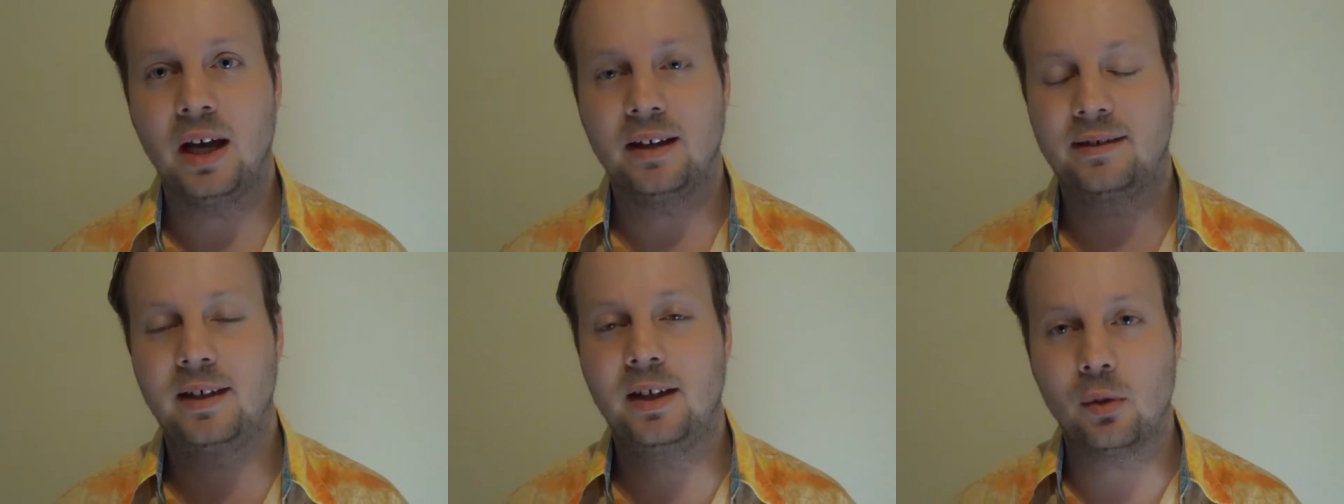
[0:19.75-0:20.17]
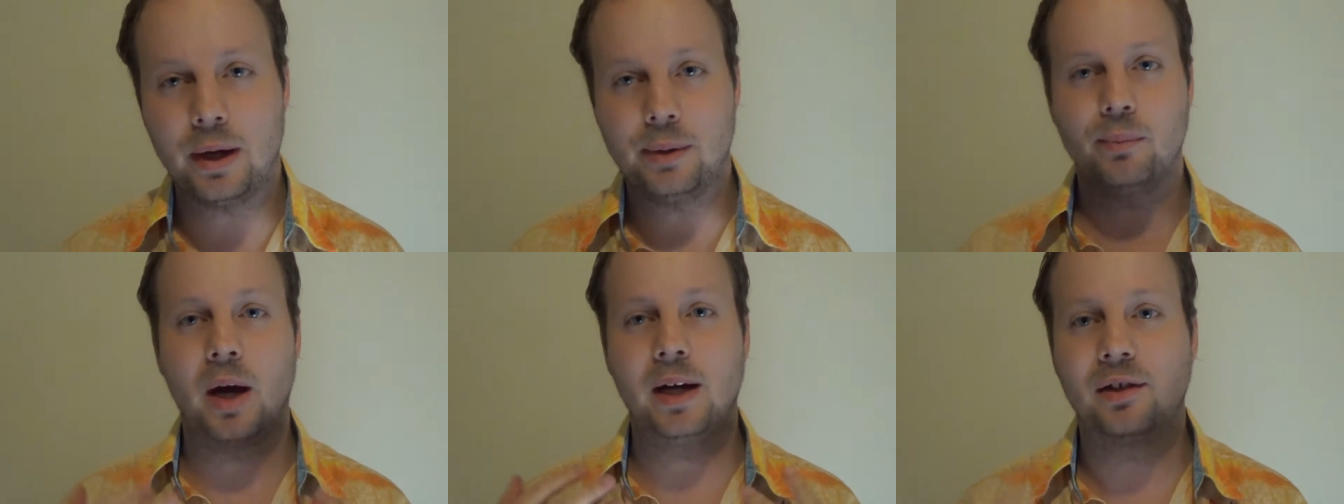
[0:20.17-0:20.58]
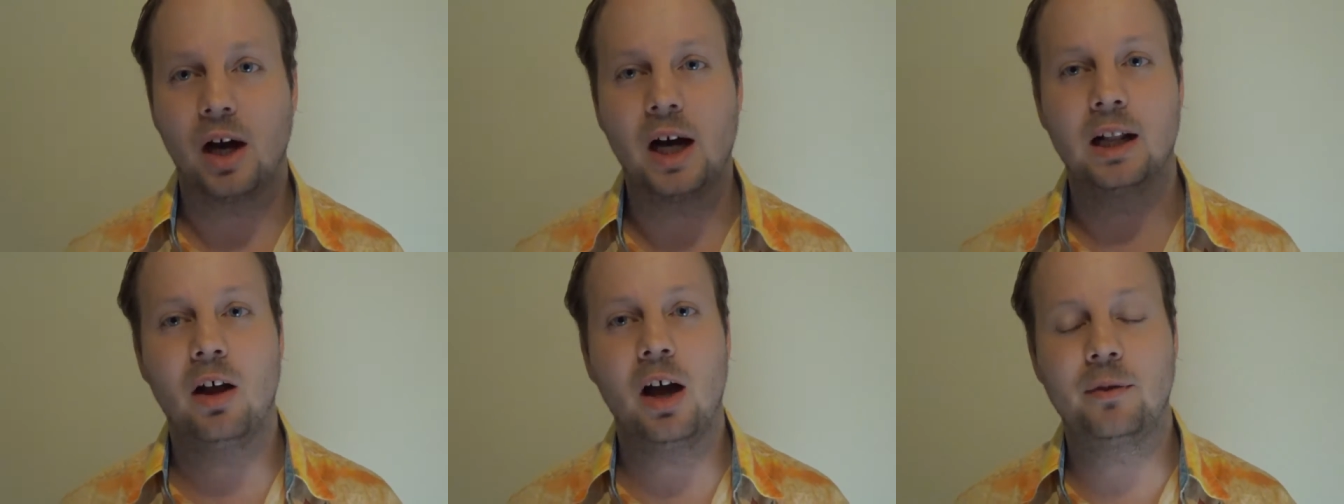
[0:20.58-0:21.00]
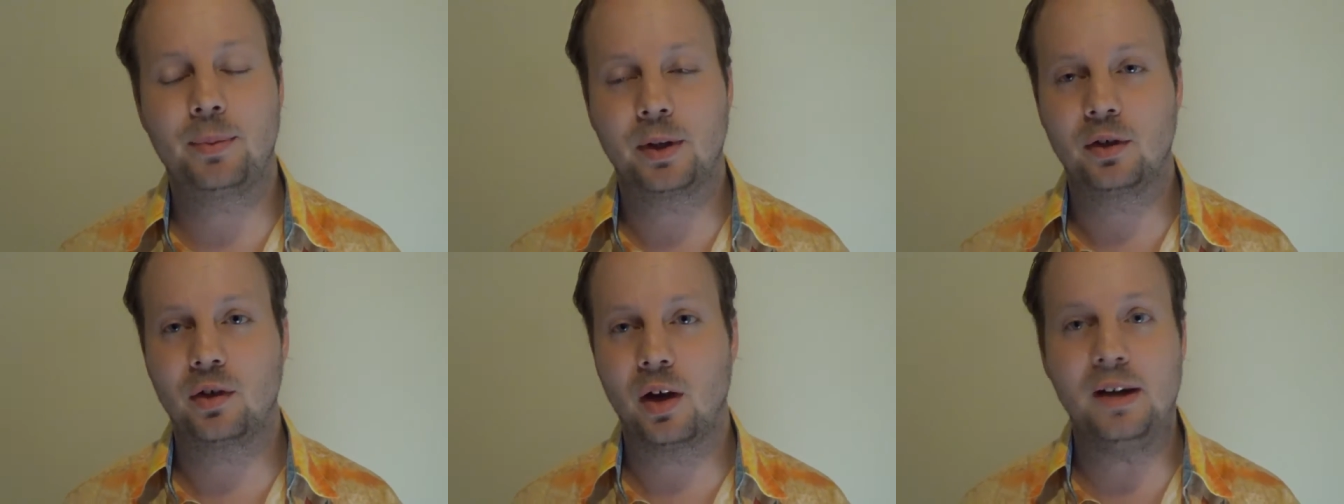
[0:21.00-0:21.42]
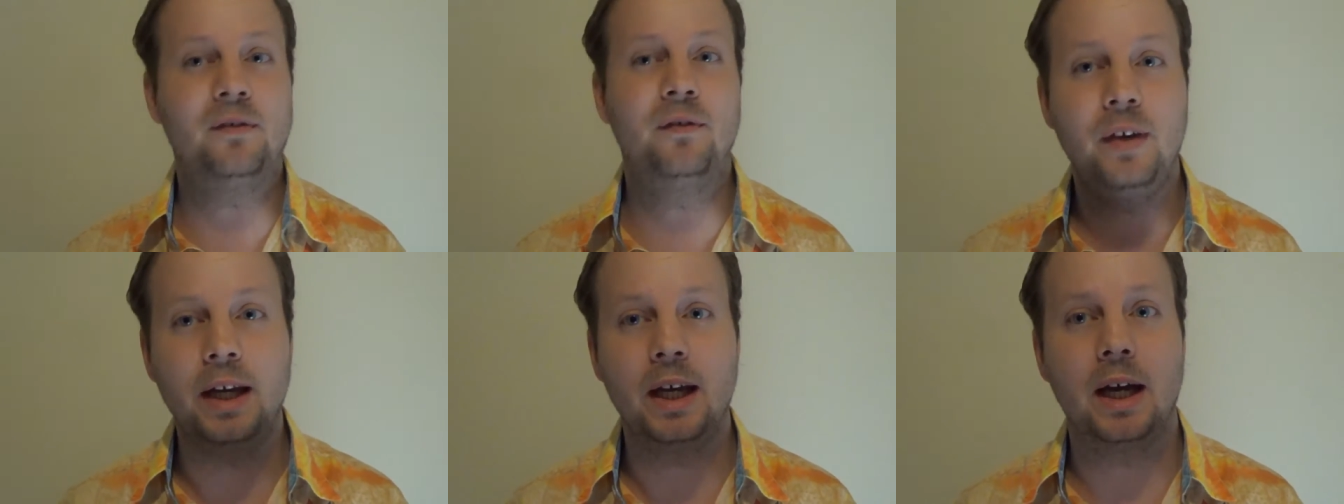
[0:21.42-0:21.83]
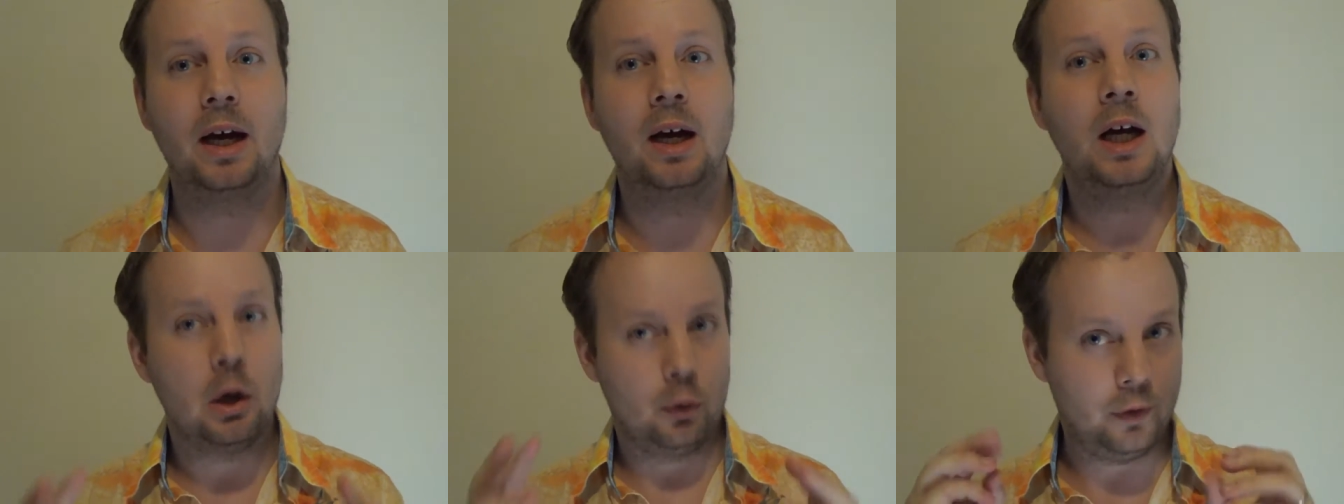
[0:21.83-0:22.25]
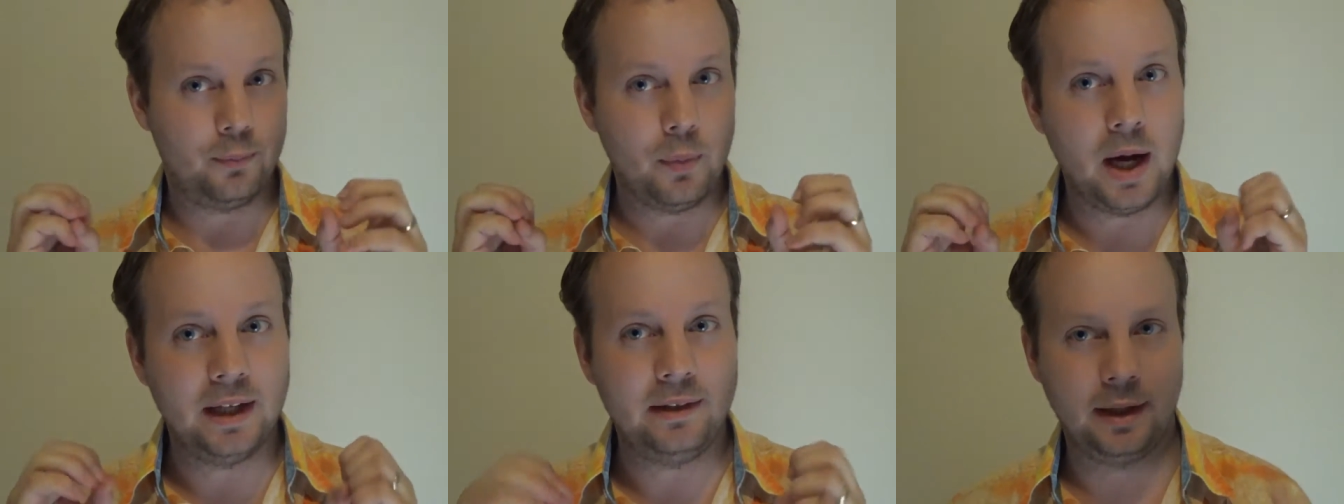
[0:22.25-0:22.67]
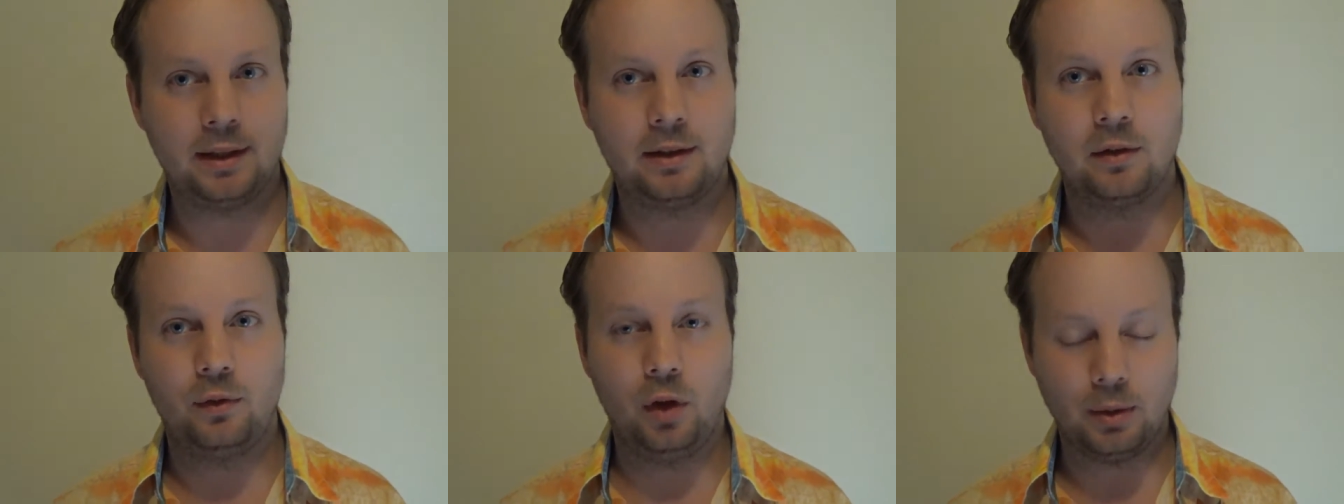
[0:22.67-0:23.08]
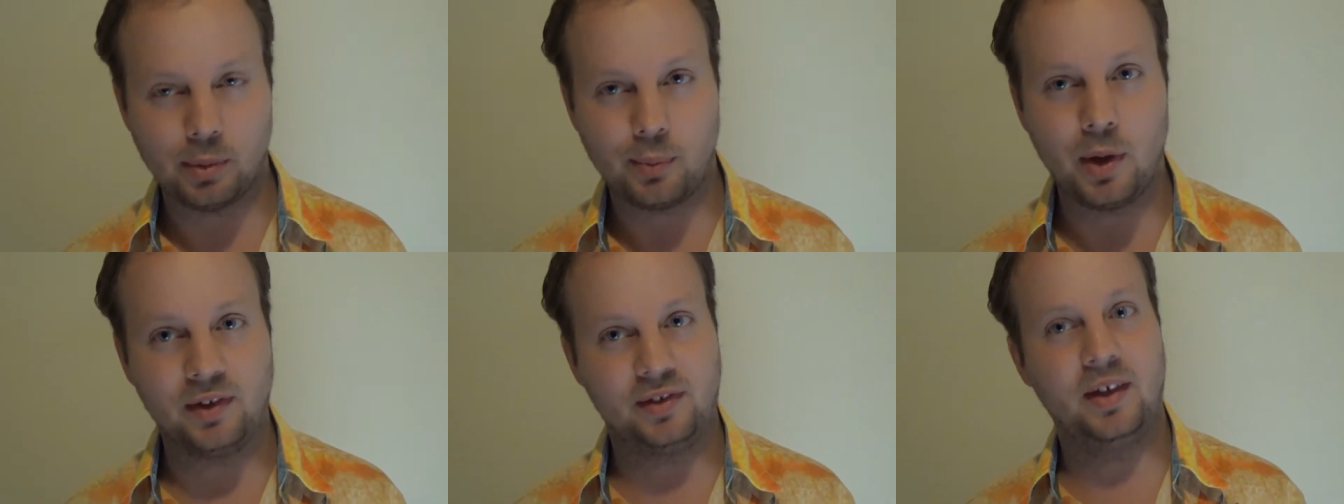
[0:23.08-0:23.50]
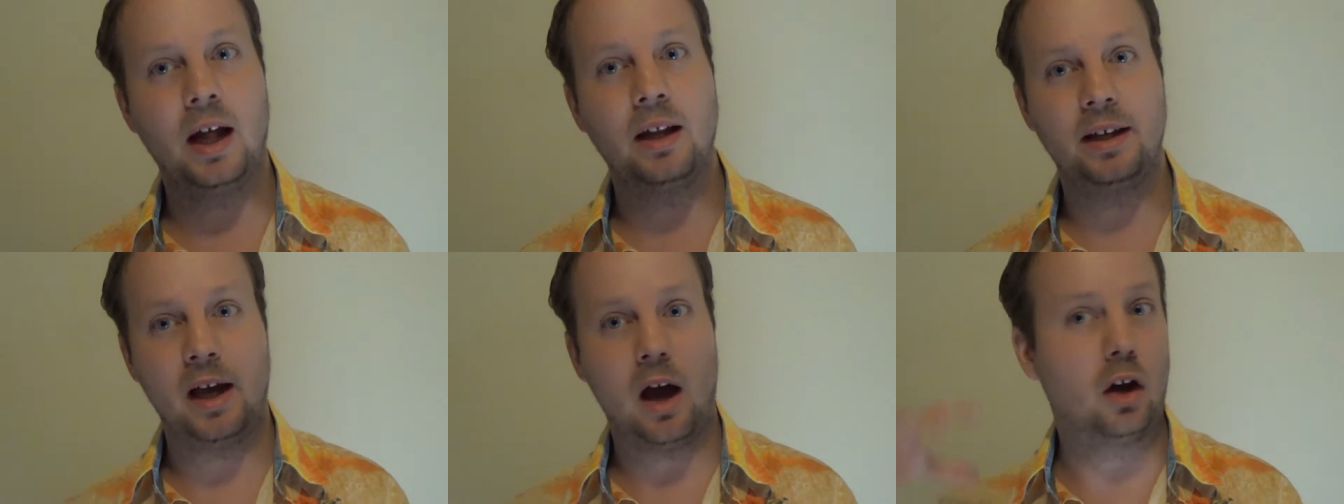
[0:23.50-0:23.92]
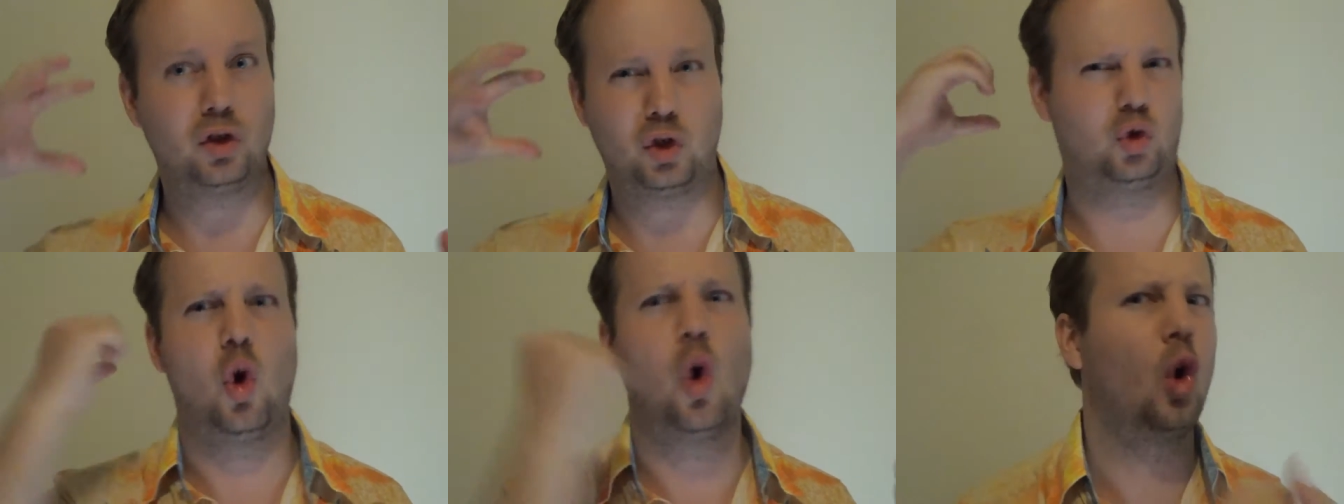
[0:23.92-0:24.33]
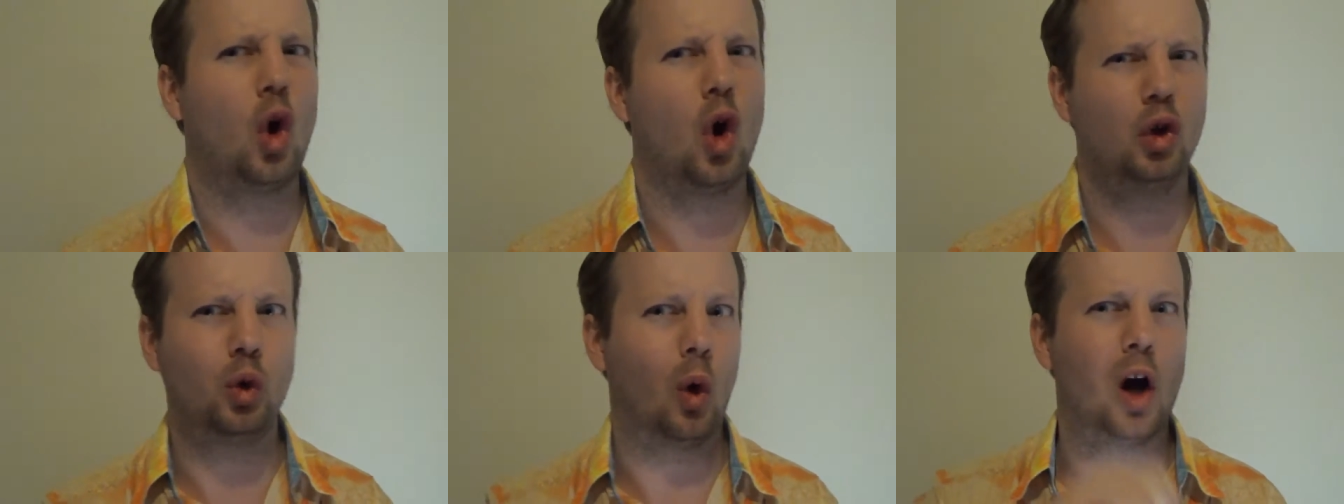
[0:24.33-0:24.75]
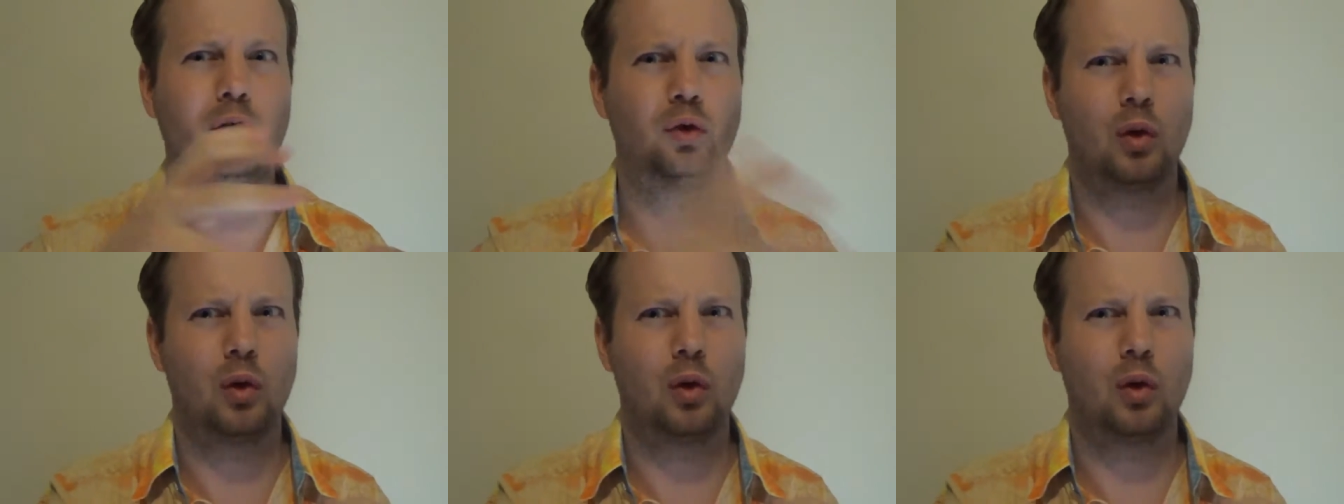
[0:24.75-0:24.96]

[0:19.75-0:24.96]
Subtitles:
a cigarette in my entire life because I fear with my addictive type of personality I'd just hook onto it,